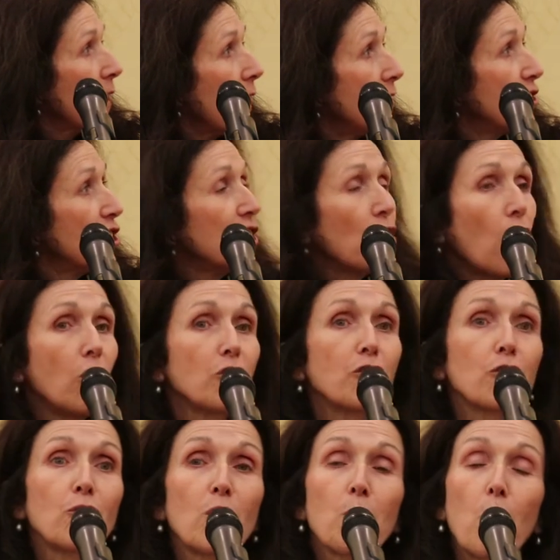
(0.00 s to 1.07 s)
And she
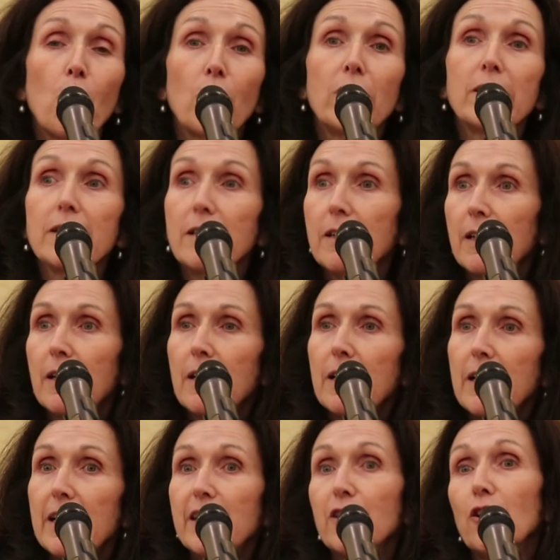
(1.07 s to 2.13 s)
called her report
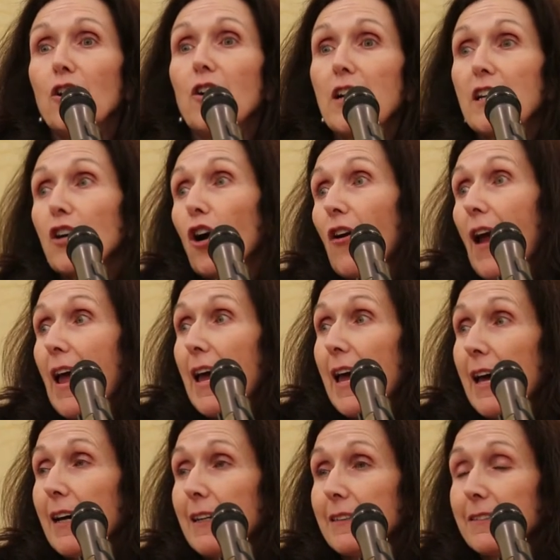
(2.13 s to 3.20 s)
in Our
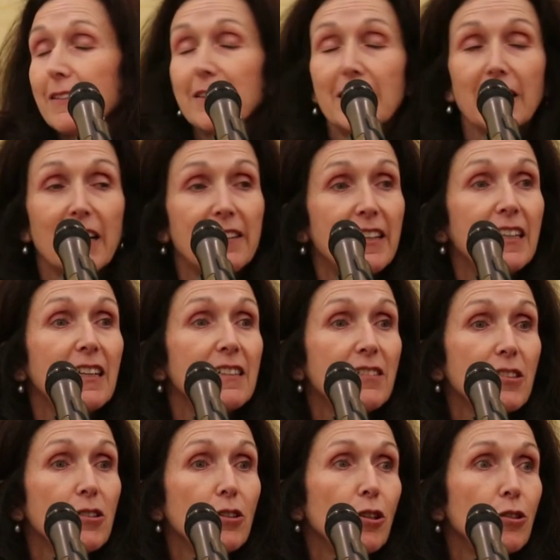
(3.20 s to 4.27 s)
Hands, and I think
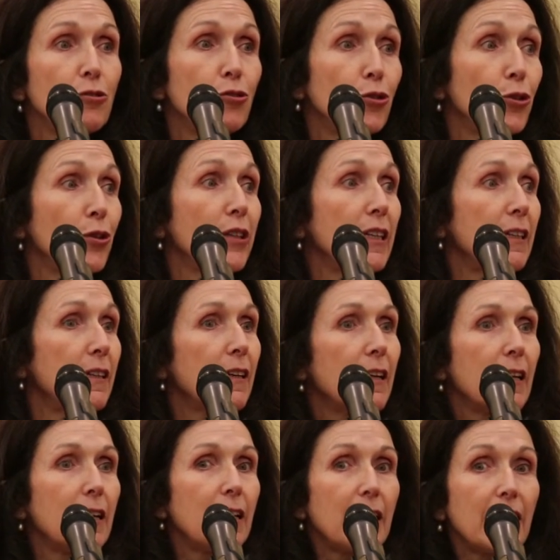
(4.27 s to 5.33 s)
it's
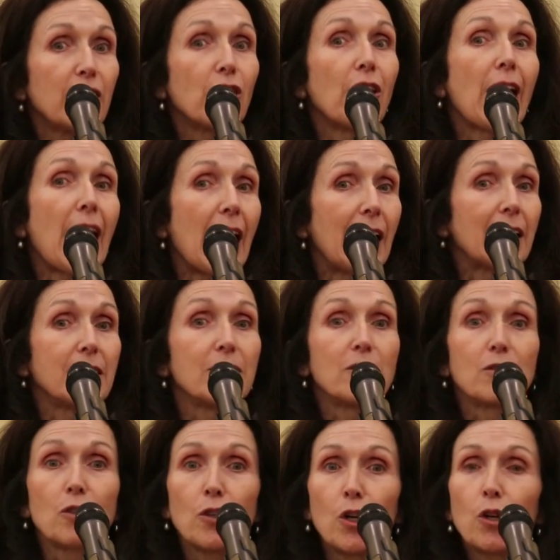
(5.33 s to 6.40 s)
truly in our
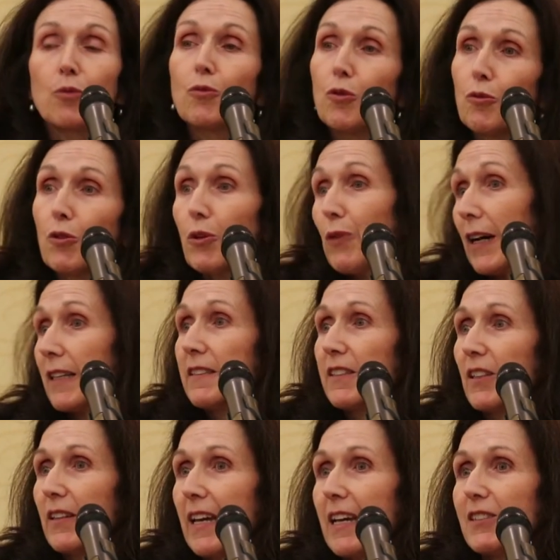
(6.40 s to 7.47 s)
hands where
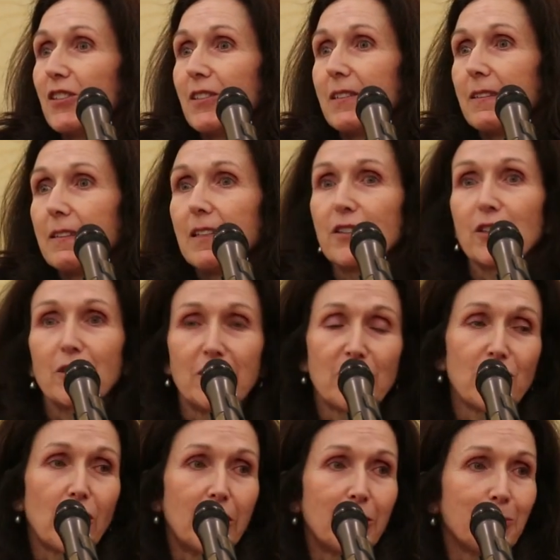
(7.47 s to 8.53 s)
reconciliation is going to
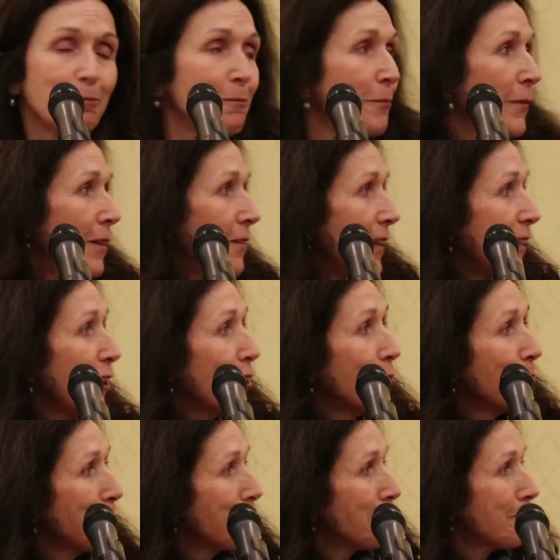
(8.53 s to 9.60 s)
start. Thank
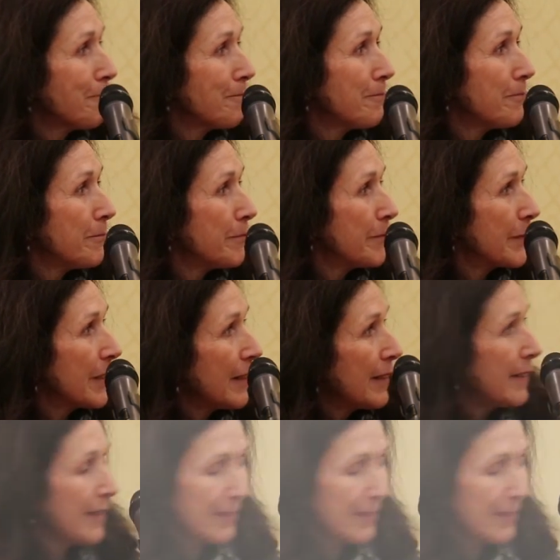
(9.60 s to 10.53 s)
you.